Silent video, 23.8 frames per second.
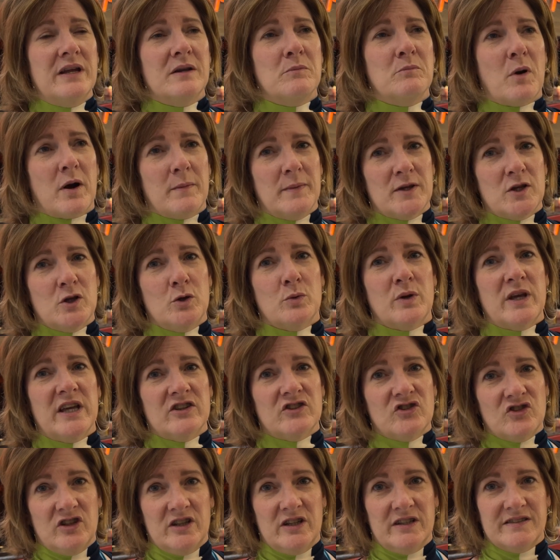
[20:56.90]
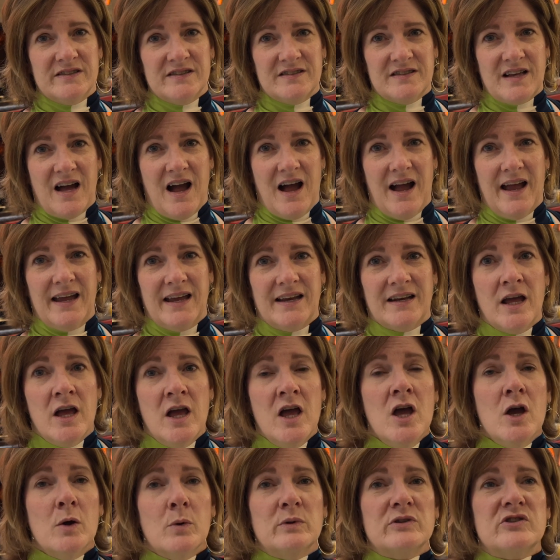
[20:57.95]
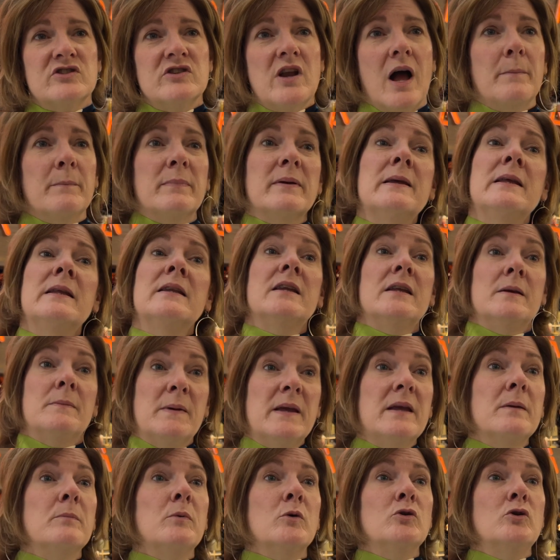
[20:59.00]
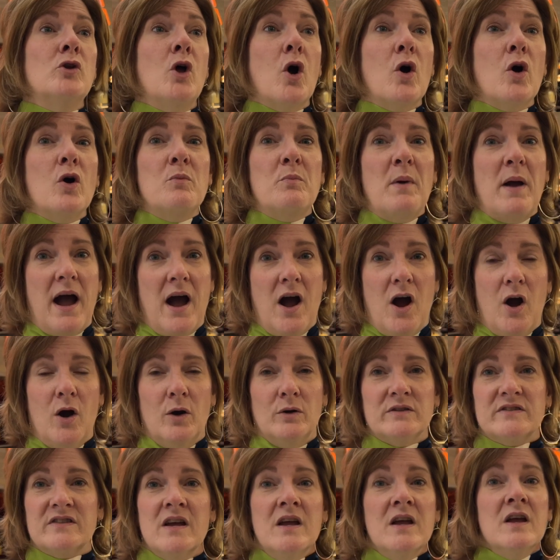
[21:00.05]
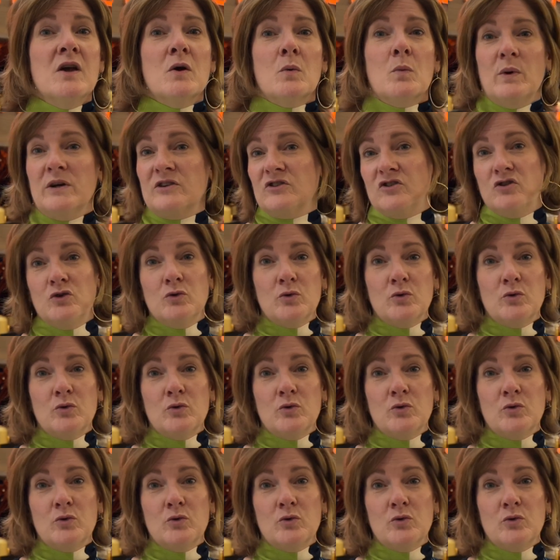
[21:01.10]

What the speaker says: barbecue kitchen inside, which not many people know about, which you